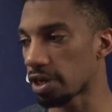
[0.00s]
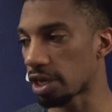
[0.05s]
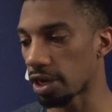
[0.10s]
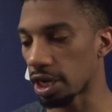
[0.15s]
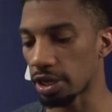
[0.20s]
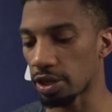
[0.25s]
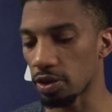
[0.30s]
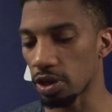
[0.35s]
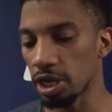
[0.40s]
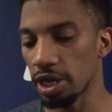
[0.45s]

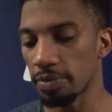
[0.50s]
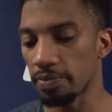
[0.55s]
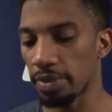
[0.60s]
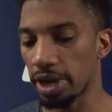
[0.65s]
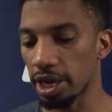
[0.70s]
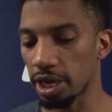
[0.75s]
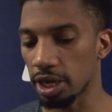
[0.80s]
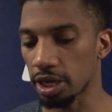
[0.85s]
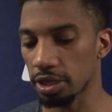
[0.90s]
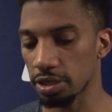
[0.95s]
And
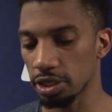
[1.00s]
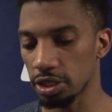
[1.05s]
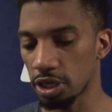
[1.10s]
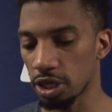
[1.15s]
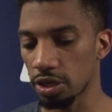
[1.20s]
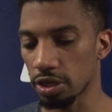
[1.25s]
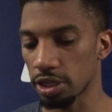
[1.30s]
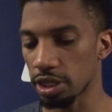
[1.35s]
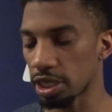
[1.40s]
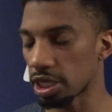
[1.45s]
my, you
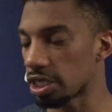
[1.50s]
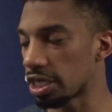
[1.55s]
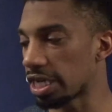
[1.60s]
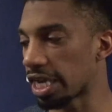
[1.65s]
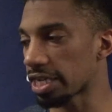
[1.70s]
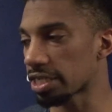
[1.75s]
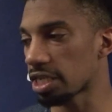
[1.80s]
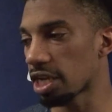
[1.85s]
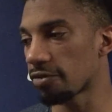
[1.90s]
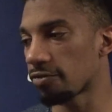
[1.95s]
know,
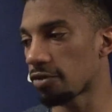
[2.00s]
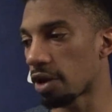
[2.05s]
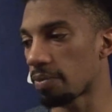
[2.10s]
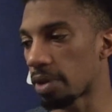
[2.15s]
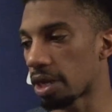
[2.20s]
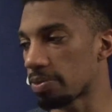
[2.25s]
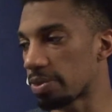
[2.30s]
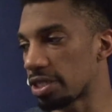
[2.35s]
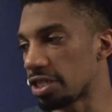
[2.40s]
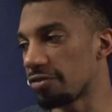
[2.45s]
next level,
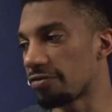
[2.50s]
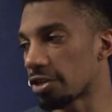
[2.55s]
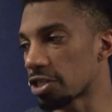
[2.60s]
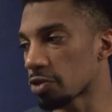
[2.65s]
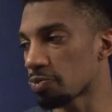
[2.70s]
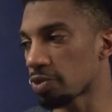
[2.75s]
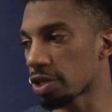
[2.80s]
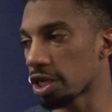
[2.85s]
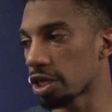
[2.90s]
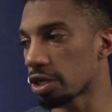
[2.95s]
I'm a
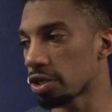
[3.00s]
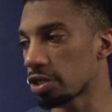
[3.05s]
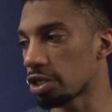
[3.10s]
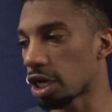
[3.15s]
defensive player.